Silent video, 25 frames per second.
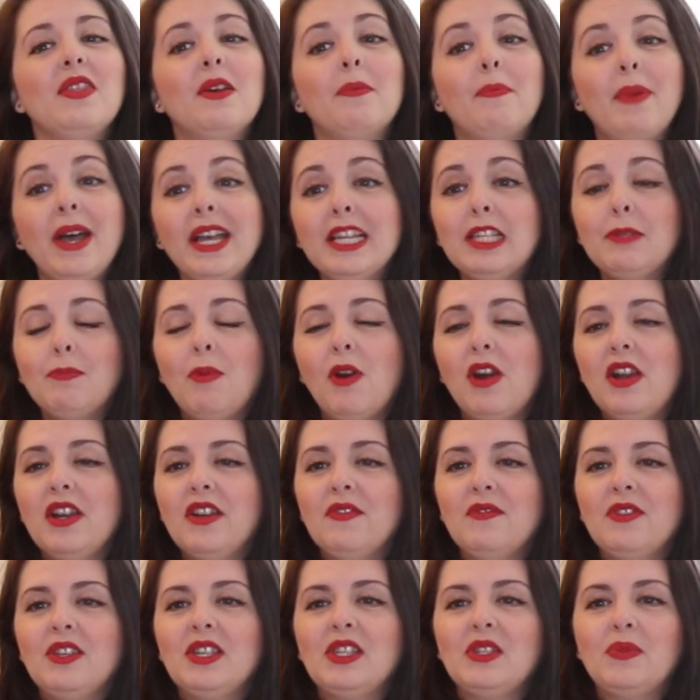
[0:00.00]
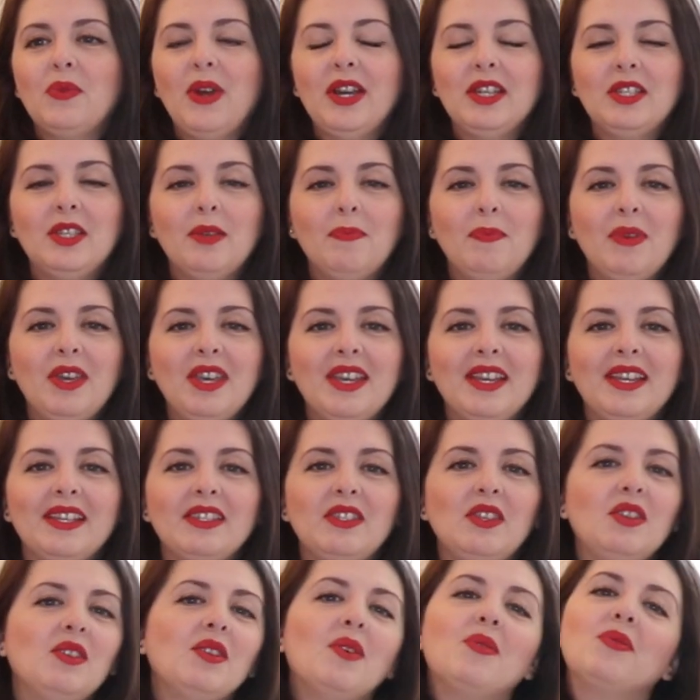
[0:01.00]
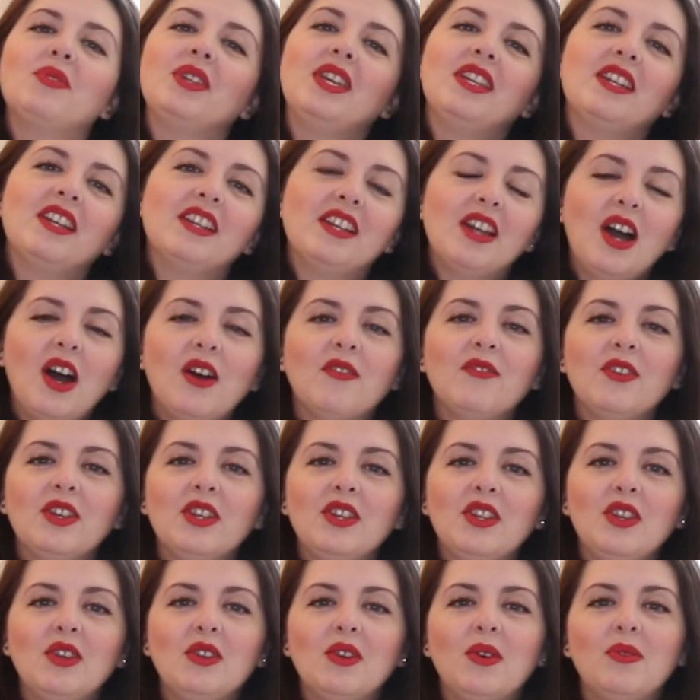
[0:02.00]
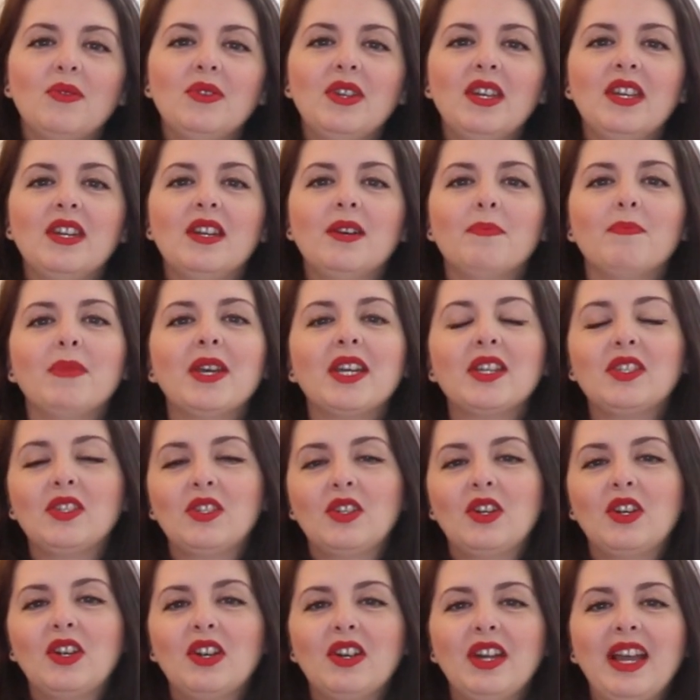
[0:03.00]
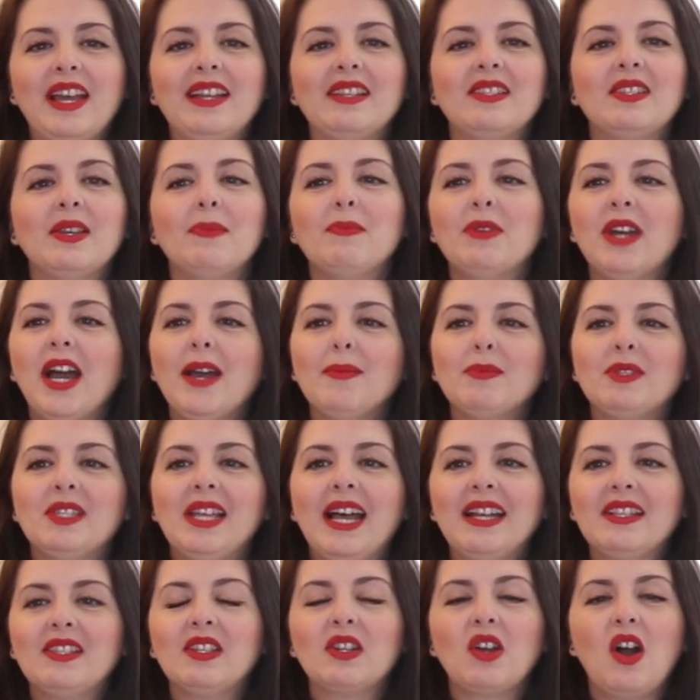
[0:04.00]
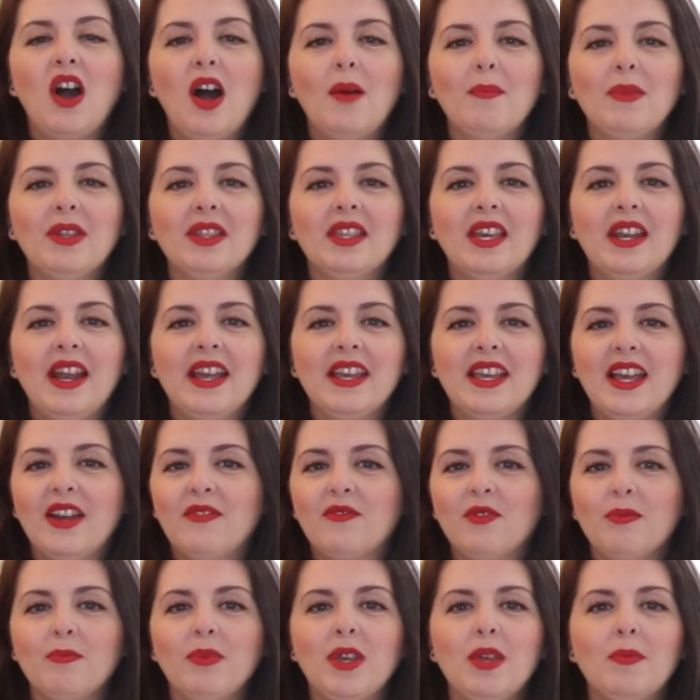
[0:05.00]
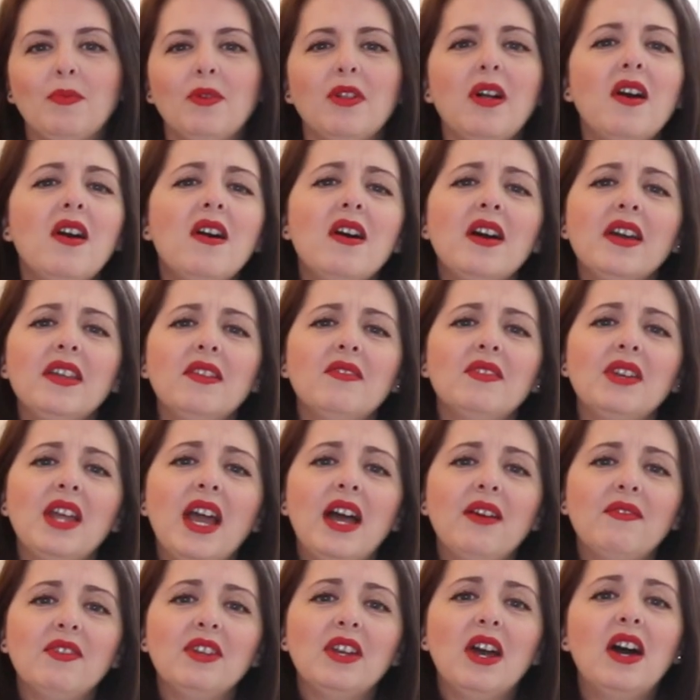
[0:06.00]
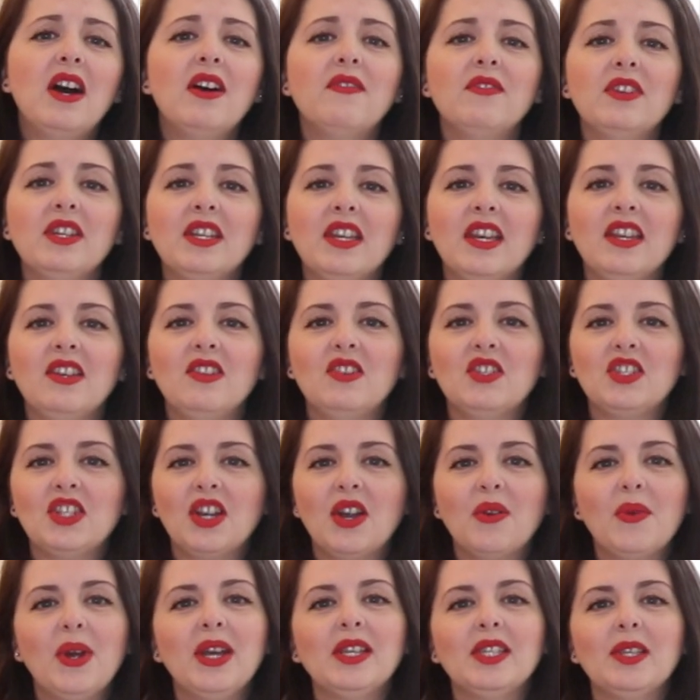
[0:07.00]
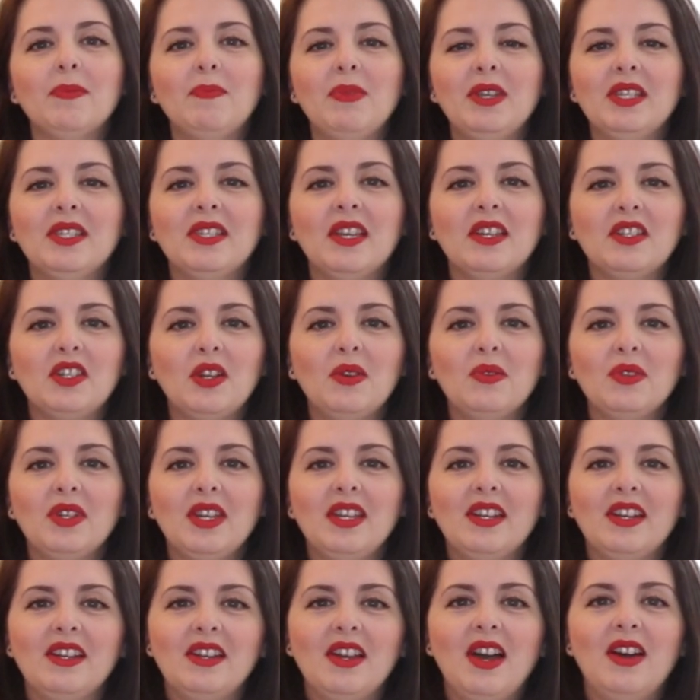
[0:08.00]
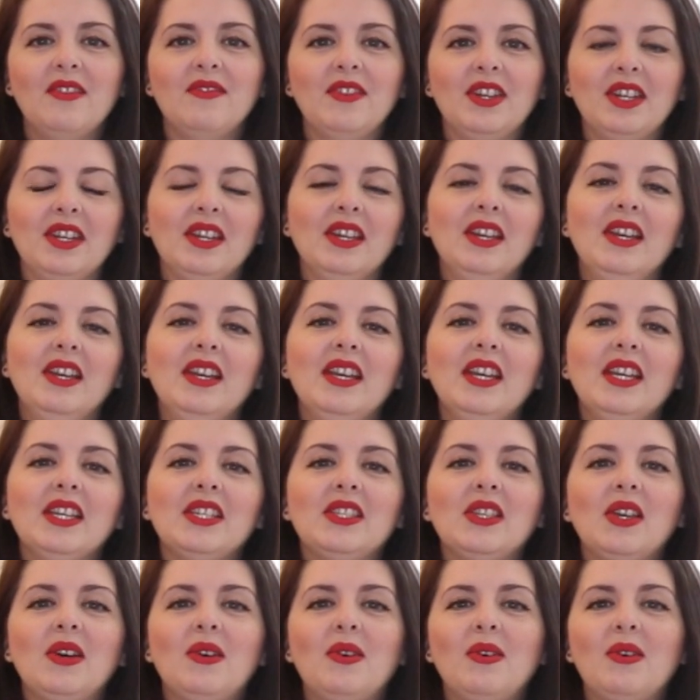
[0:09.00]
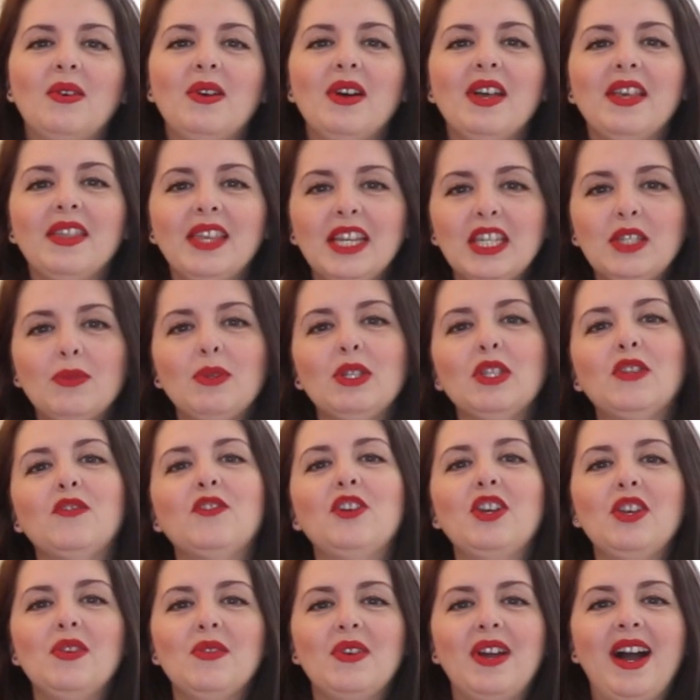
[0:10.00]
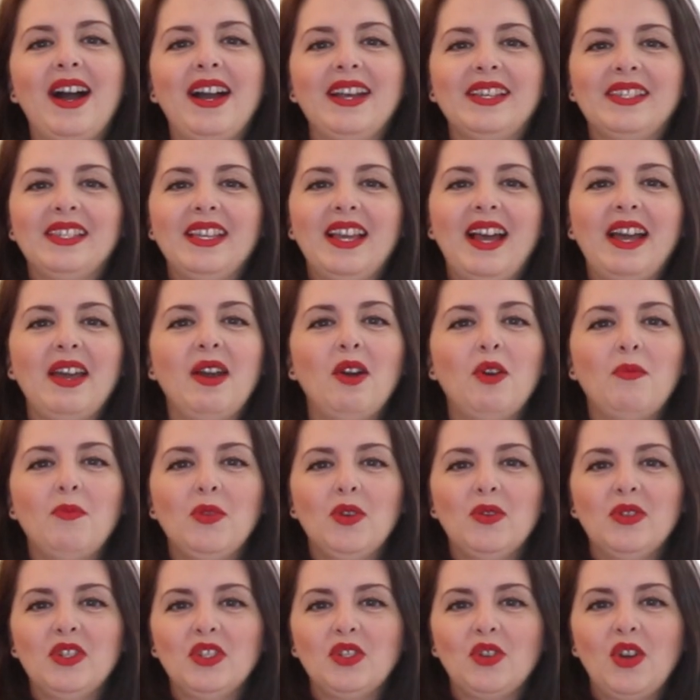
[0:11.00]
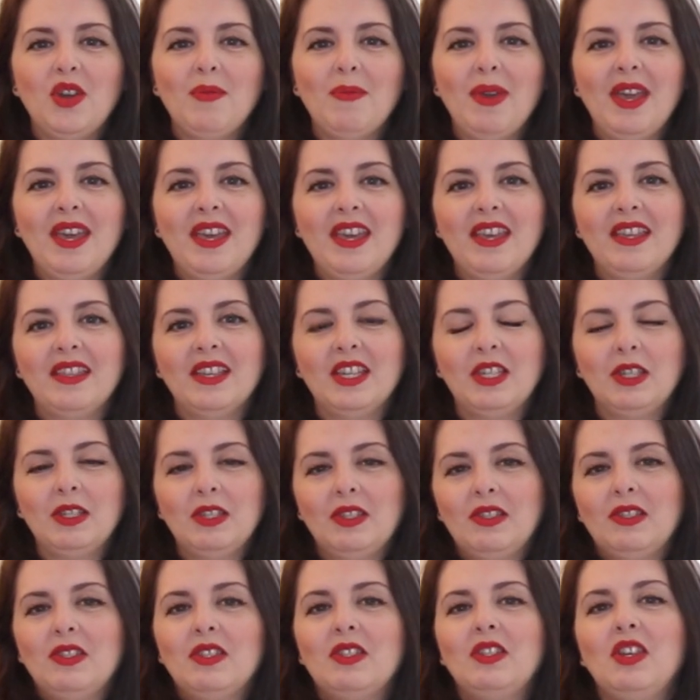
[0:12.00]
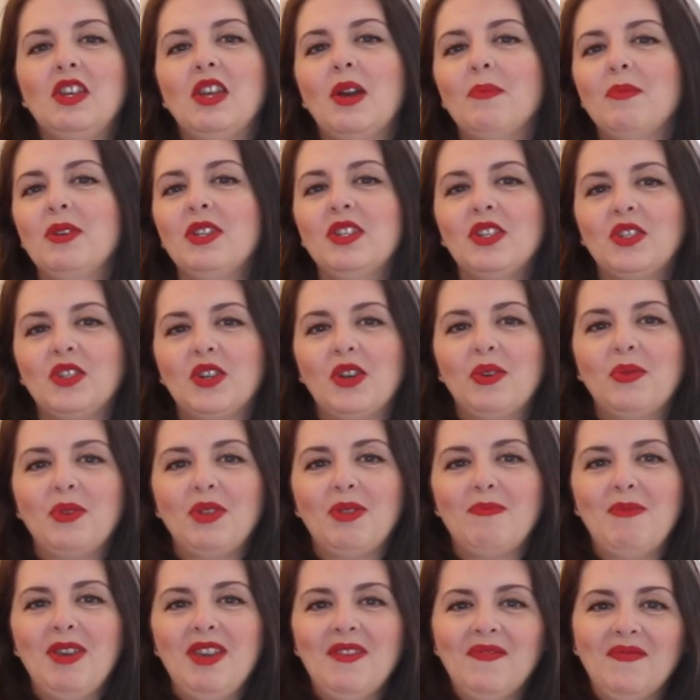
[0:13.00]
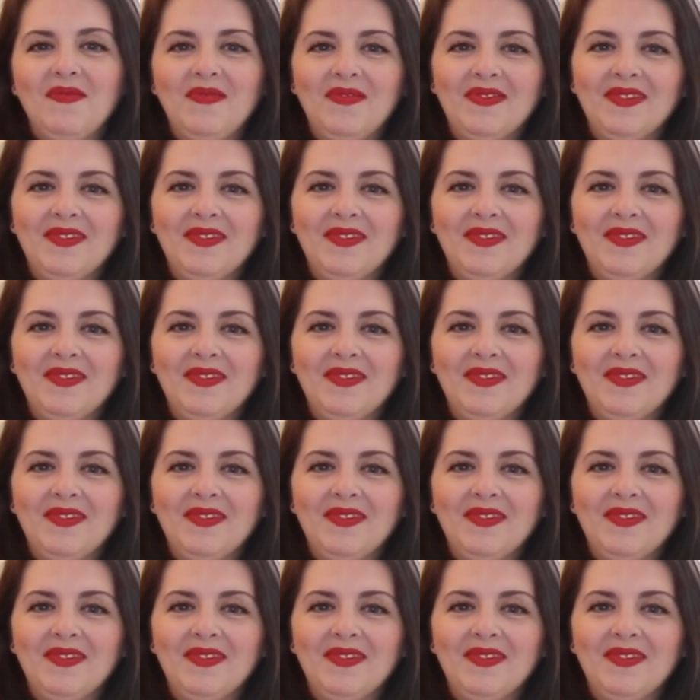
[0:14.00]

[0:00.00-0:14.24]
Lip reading: the best part of this recipe is you don't need an oven, you don't need a mixer, and sometimes that's a comment that I get from people, oh, I don't have an oven, can you share recipes that don't need an oven? So this one's for you guys. I hope you enjoy making this yummy dessert with me.